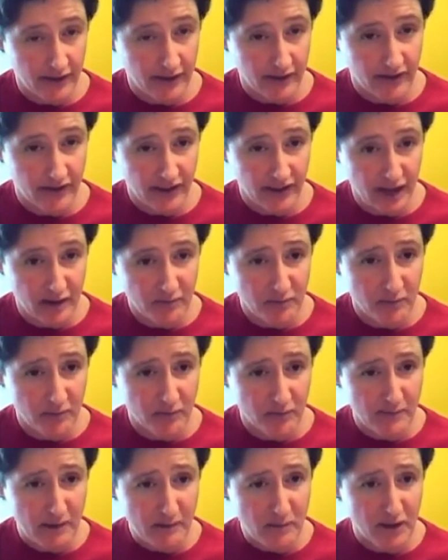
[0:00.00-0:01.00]
The thumb,
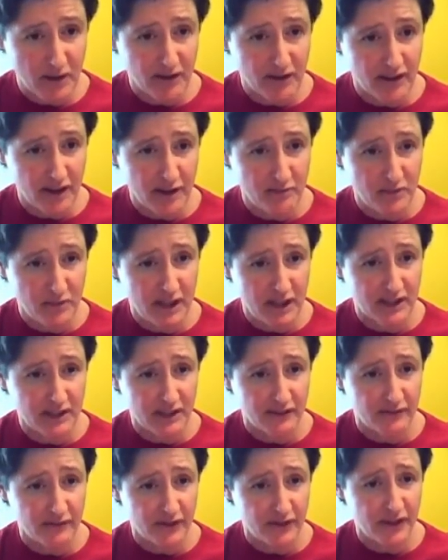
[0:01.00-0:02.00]
remember the thumb
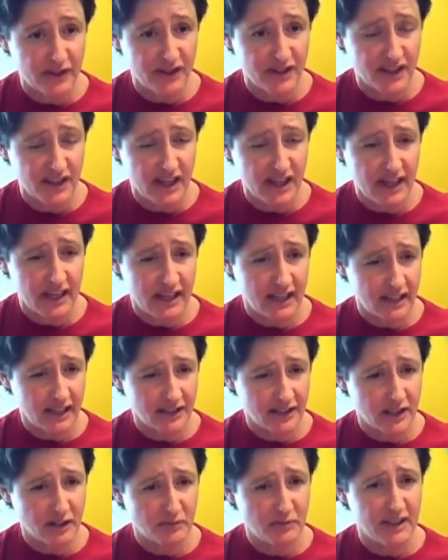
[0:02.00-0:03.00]
hits the first,
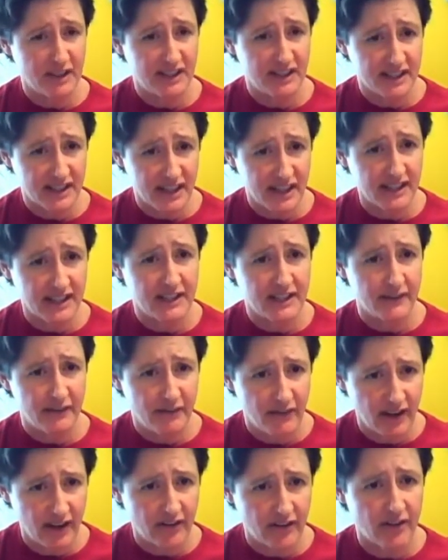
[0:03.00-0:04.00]
the sixth,
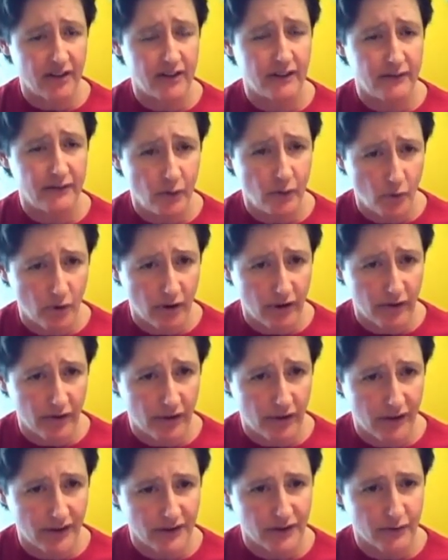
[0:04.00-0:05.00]
the fifth, and the fourth.
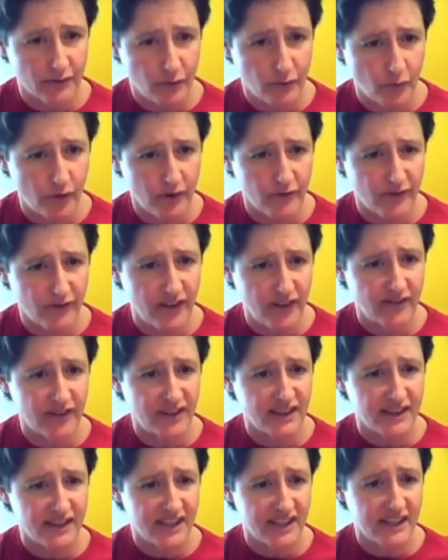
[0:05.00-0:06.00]
So fourth,
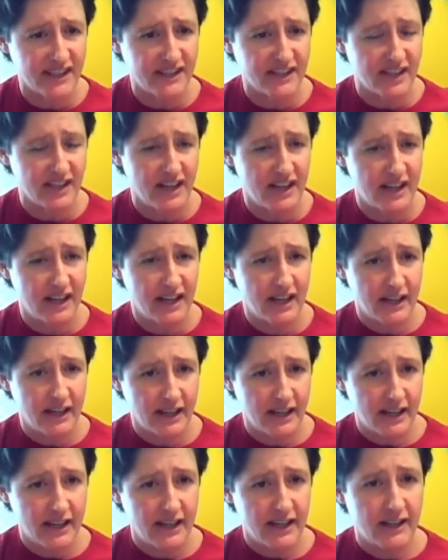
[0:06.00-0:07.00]
fifth, and sixth.
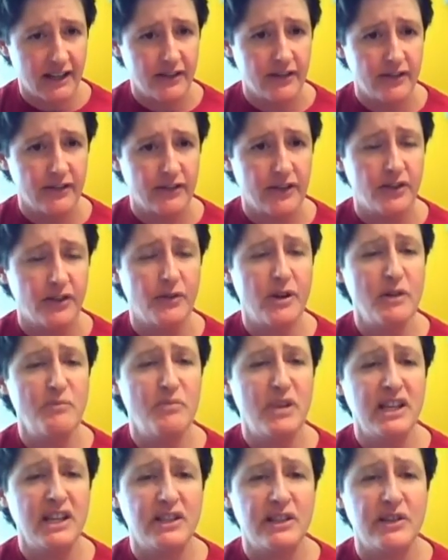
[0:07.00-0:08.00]

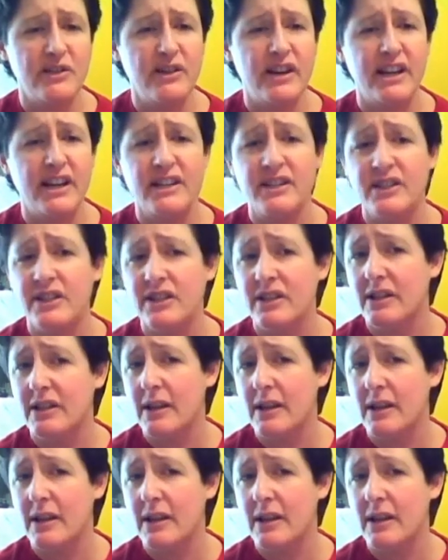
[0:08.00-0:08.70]
Three big strings.